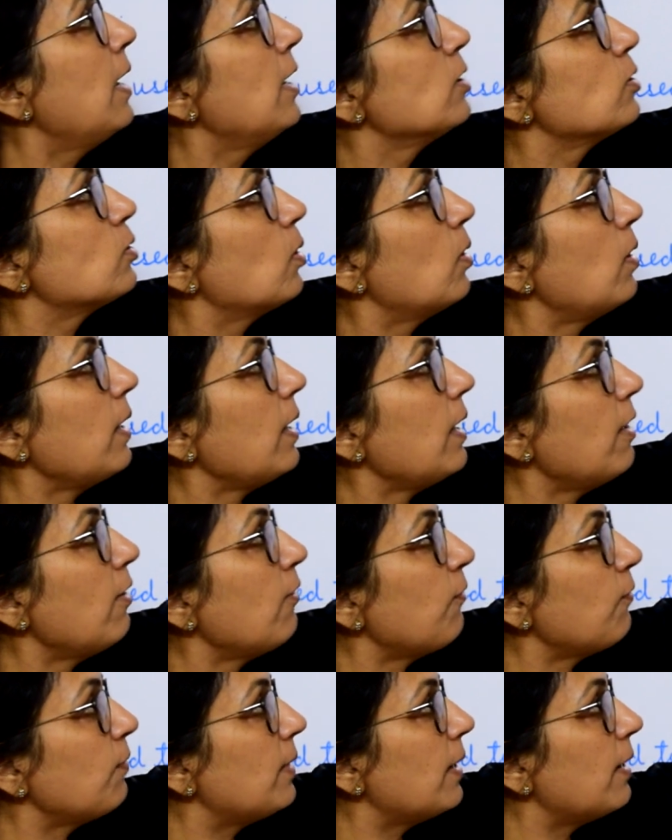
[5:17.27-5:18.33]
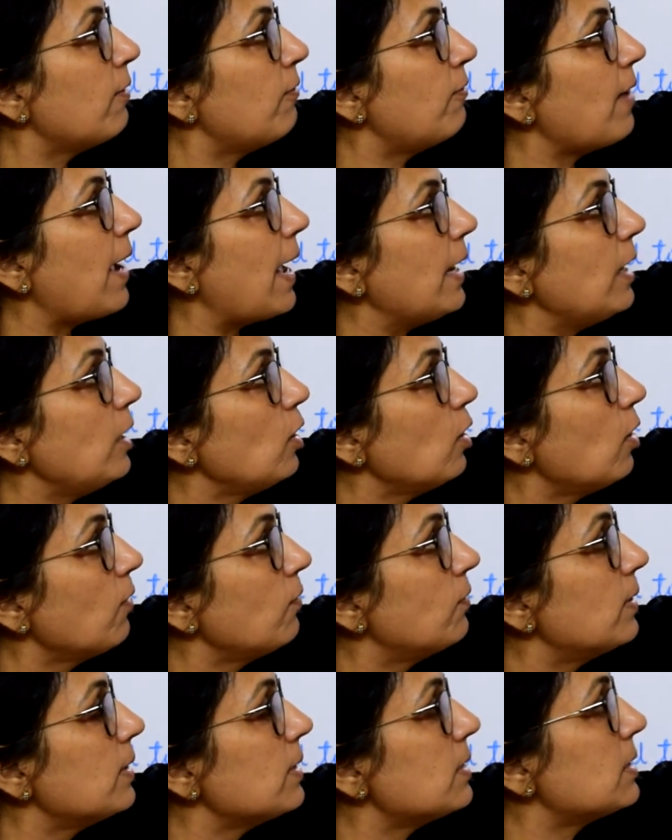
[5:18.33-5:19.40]
So if the value
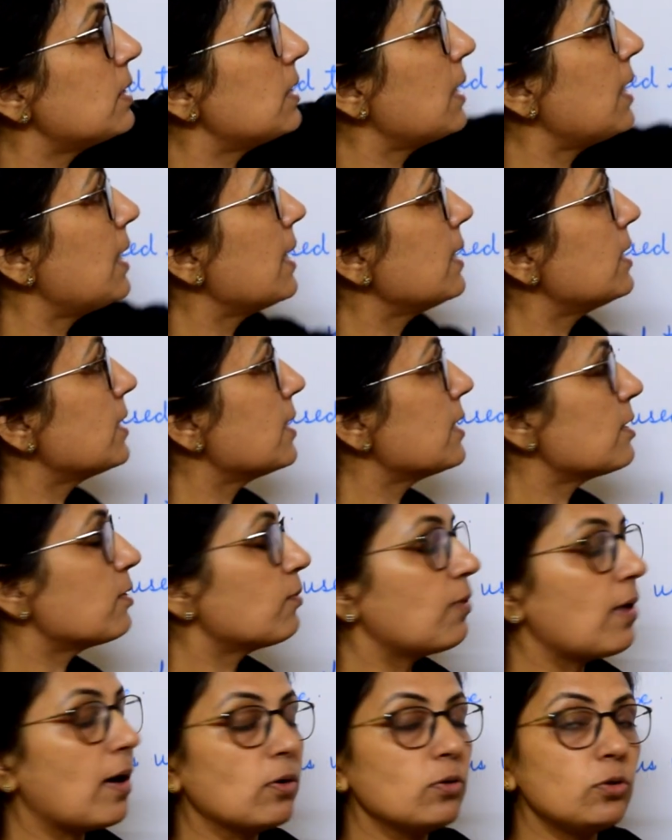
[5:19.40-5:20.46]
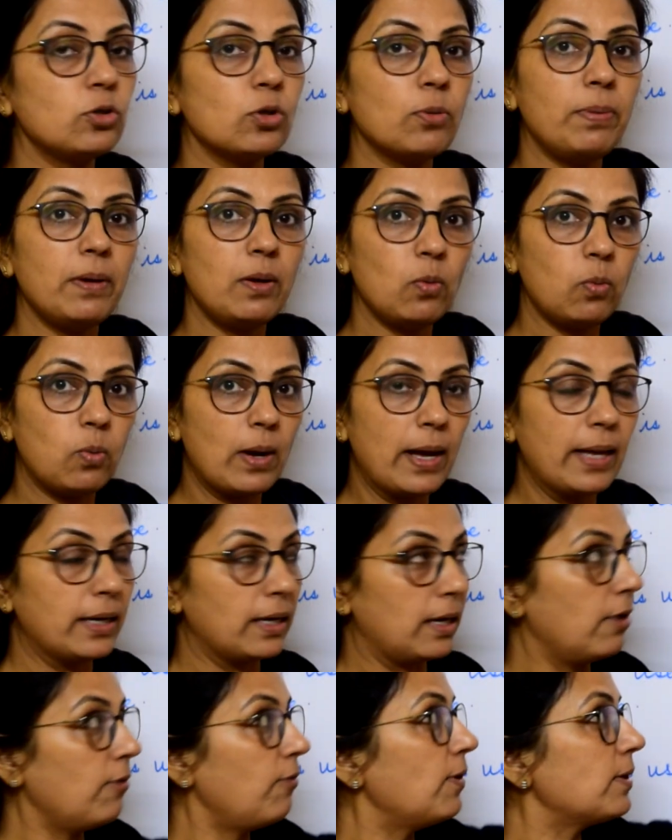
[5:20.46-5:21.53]
of this CH is found to be
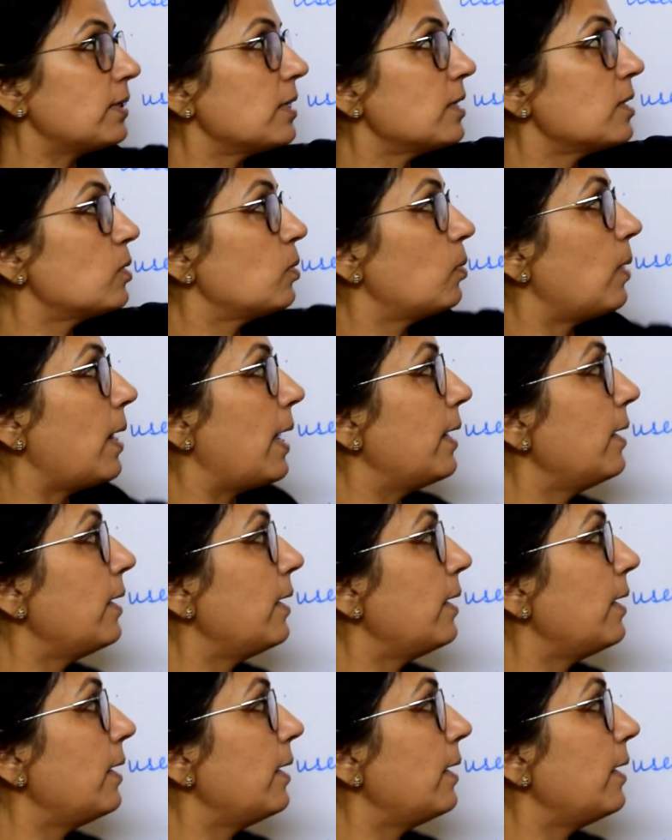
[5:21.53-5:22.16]
1, if it is 1,